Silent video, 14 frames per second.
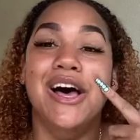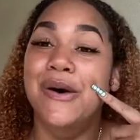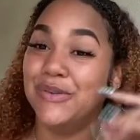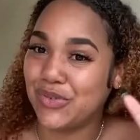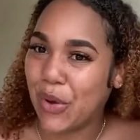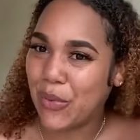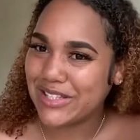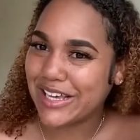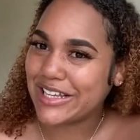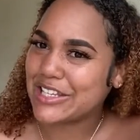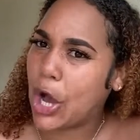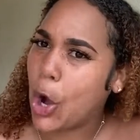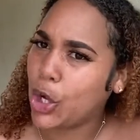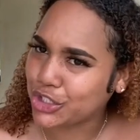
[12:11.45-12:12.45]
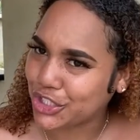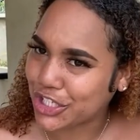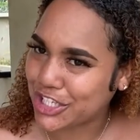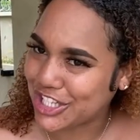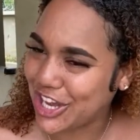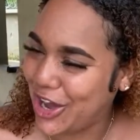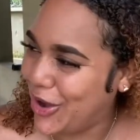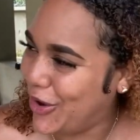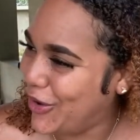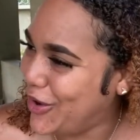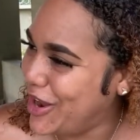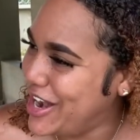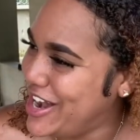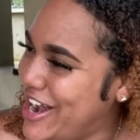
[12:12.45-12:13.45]
So I went to get an ultrasound.
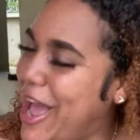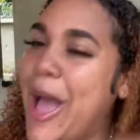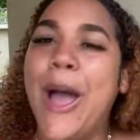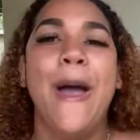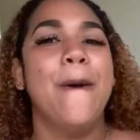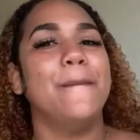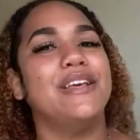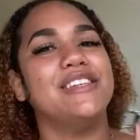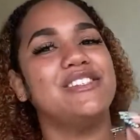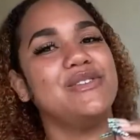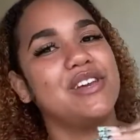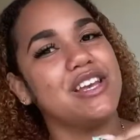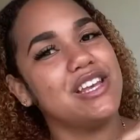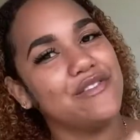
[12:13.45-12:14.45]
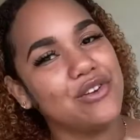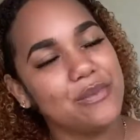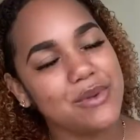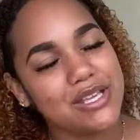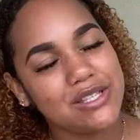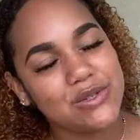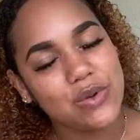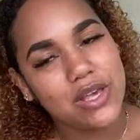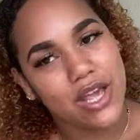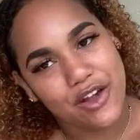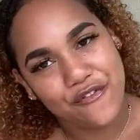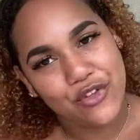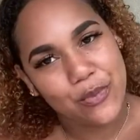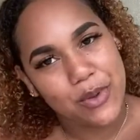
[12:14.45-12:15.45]
Because you can never be too
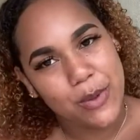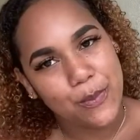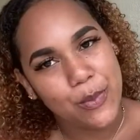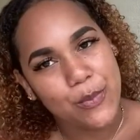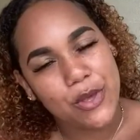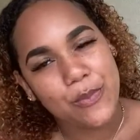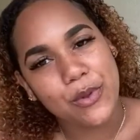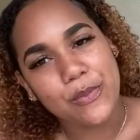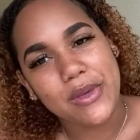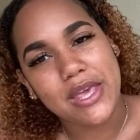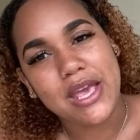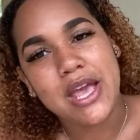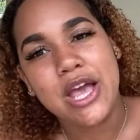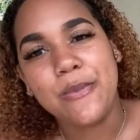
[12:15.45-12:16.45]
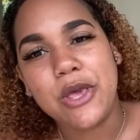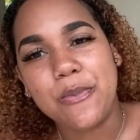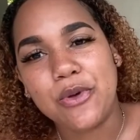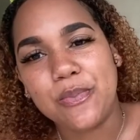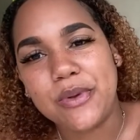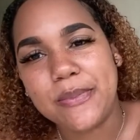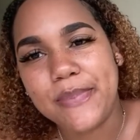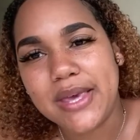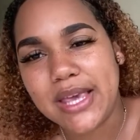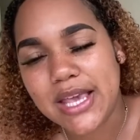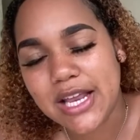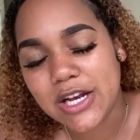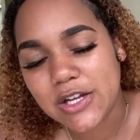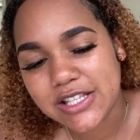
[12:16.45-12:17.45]
careful. People be
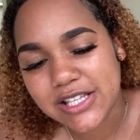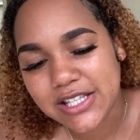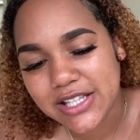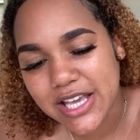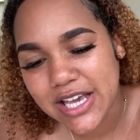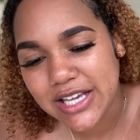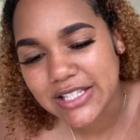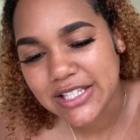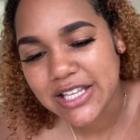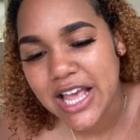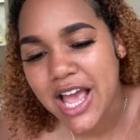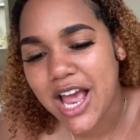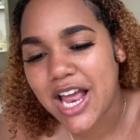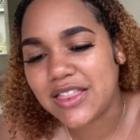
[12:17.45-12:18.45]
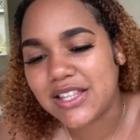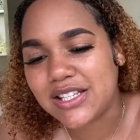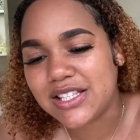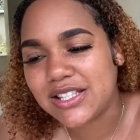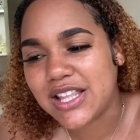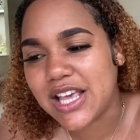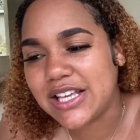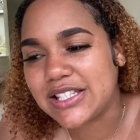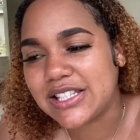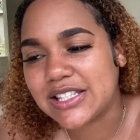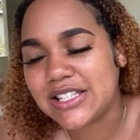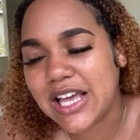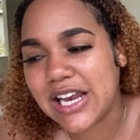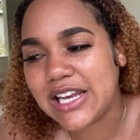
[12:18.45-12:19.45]
peeing on sticks, and the sticks are
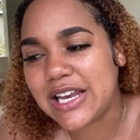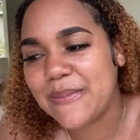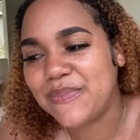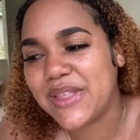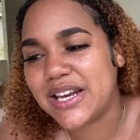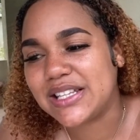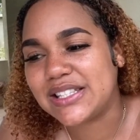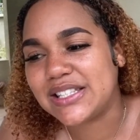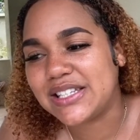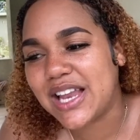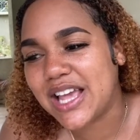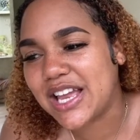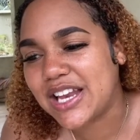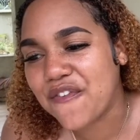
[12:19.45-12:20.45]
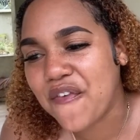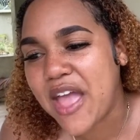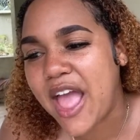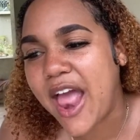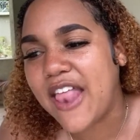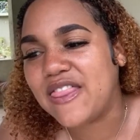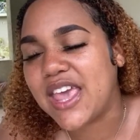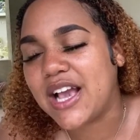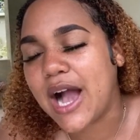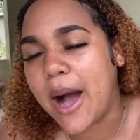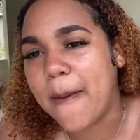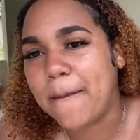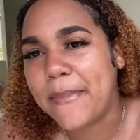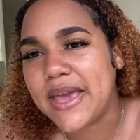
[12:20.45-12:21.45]
telling them that it's negative, and they
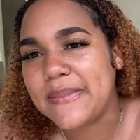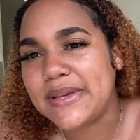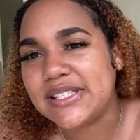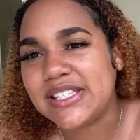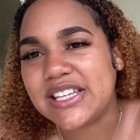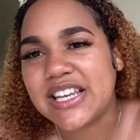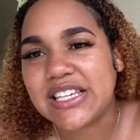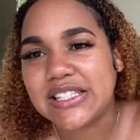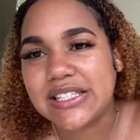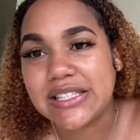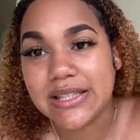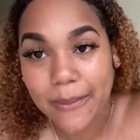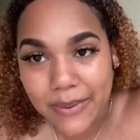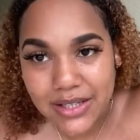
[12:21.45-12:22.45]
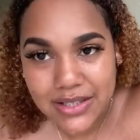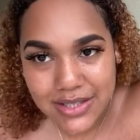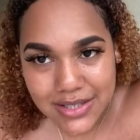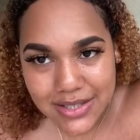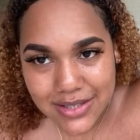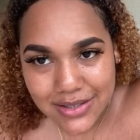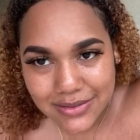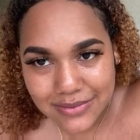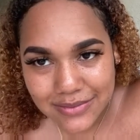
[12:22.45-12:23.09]
got babies in their stomachs.